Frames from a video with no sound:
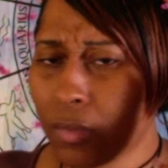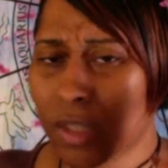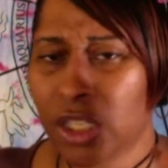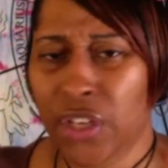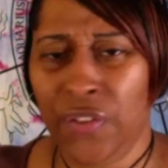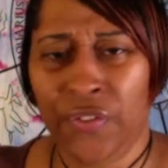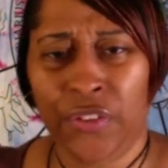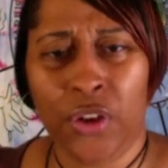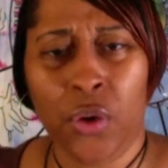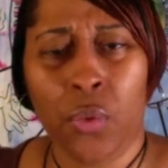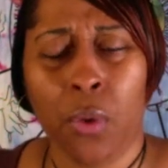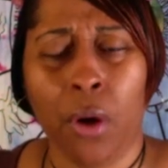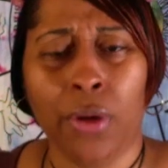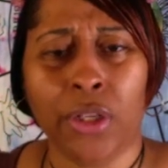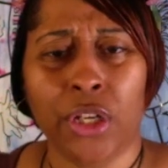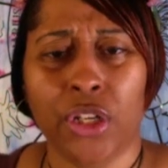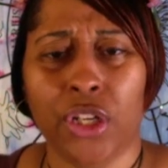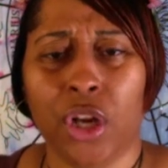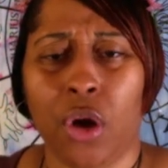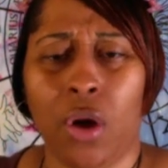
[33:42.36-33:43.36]
if you want
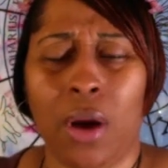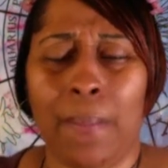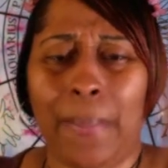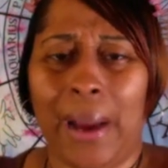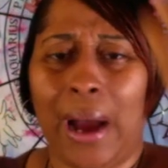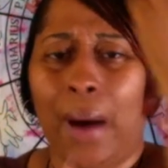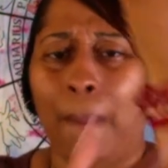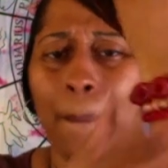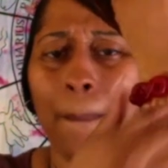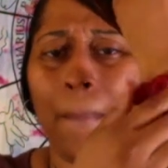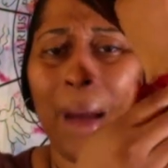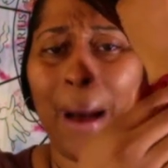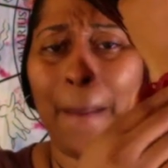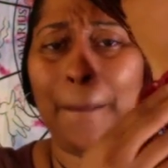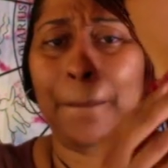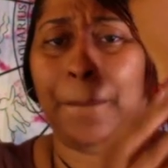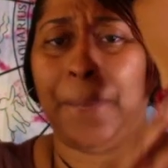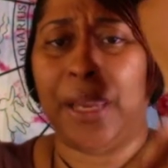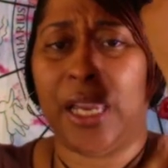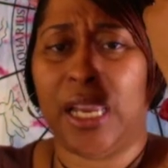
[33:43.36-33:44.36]
to know about my
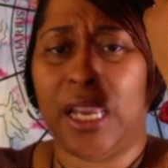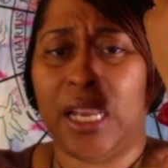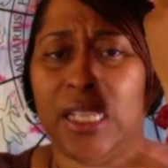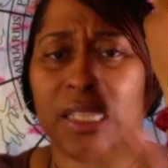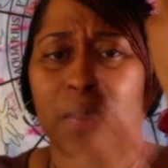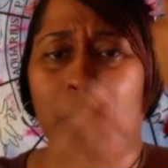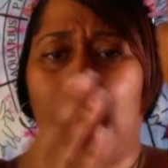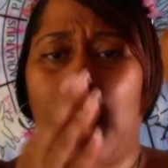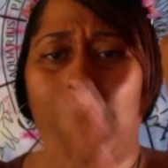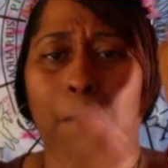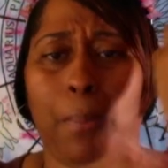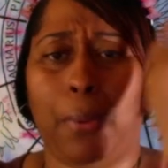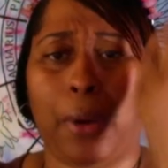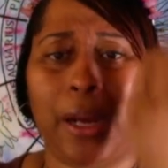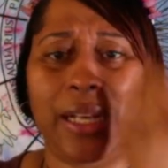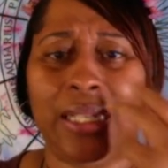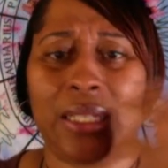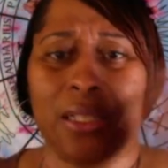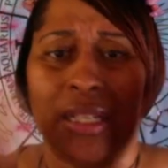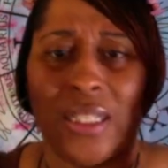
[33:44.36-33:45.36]
beads, my
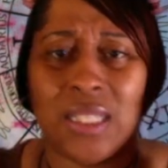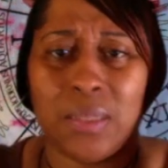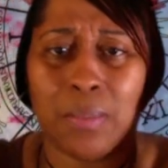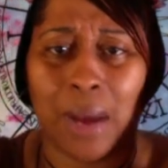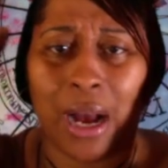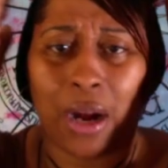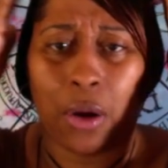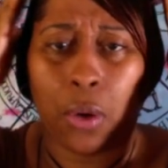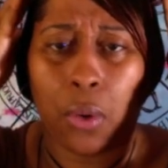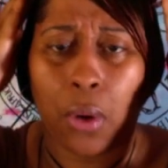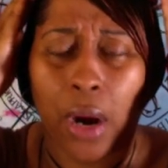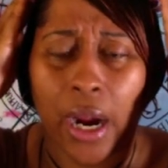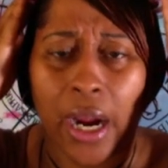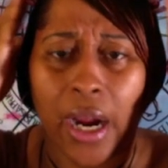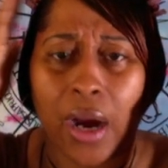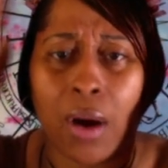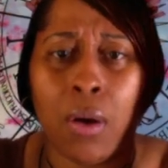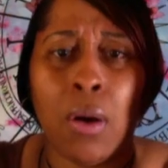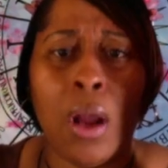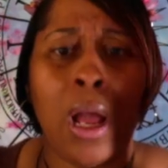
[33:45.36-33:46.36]
bracelets, my
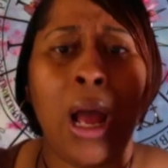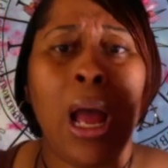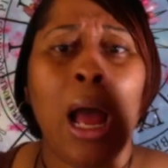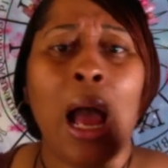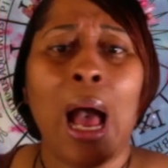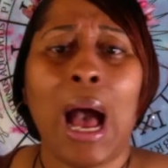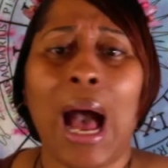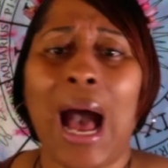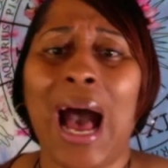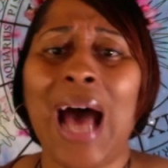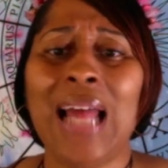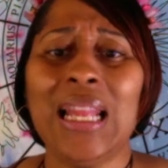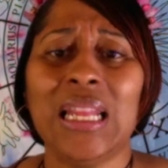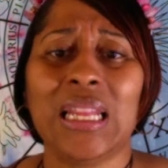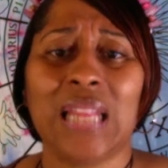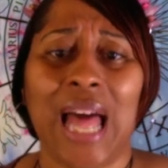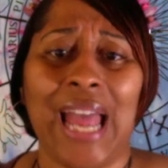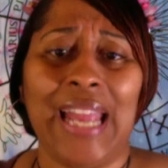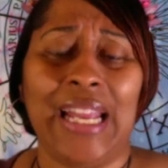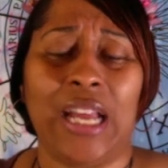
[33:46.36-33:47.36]
crown, I
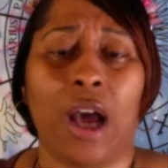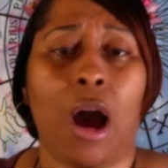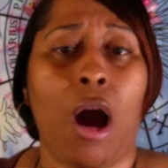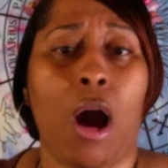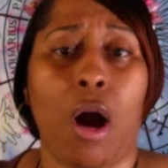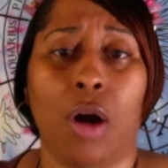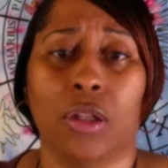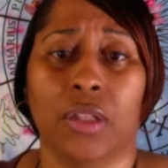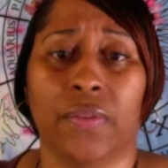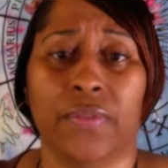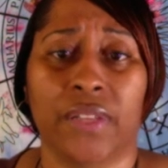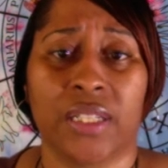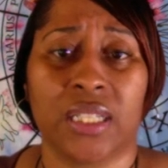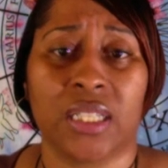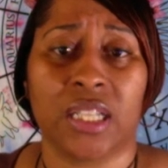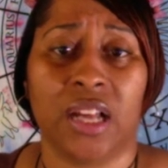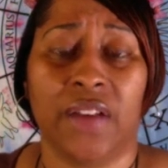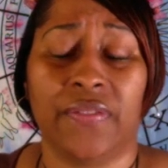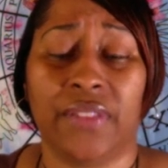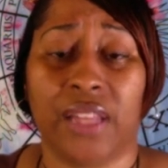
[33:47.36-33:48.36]
like all of the
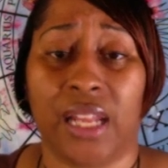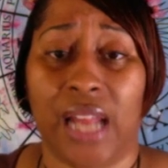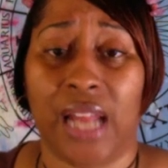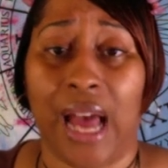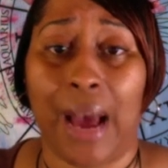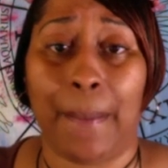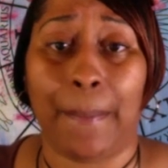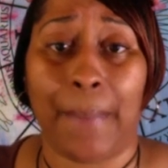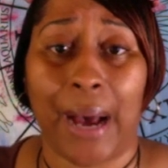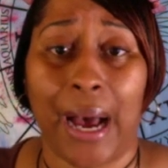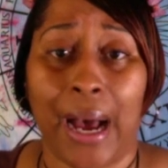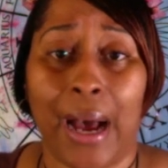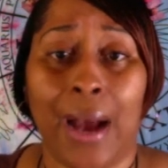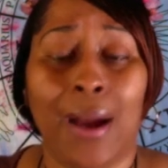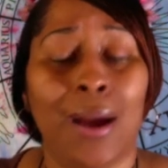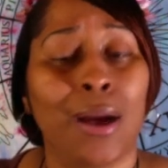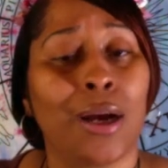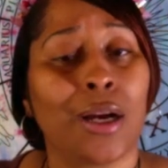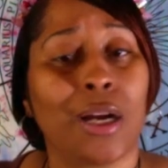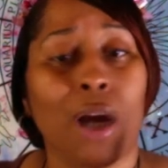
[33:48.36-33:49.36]
stuff that I buy.
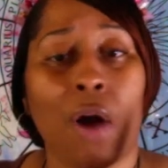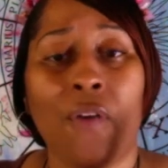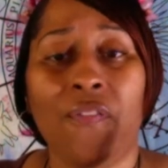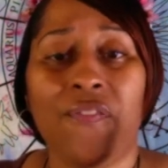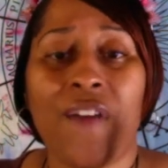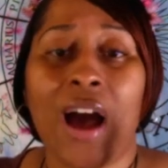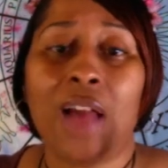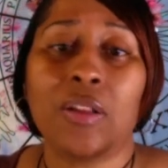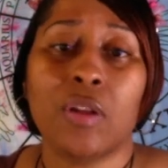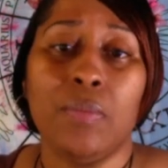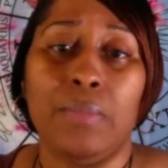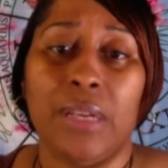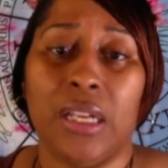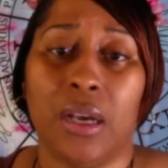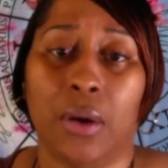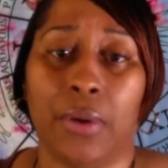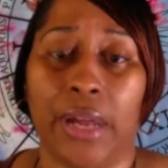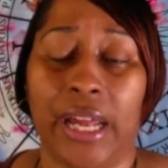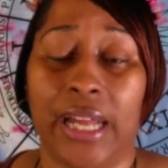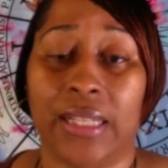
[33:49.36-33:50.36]
Go follow me
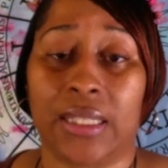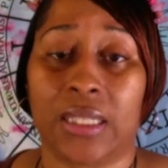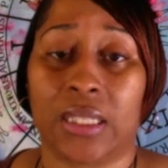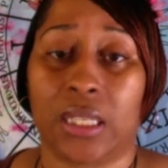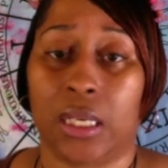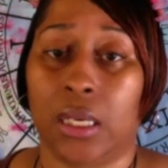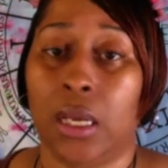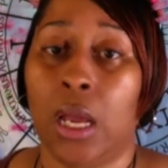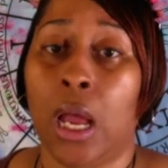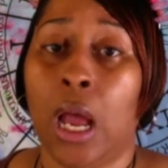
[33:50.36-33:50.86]
on Etsy.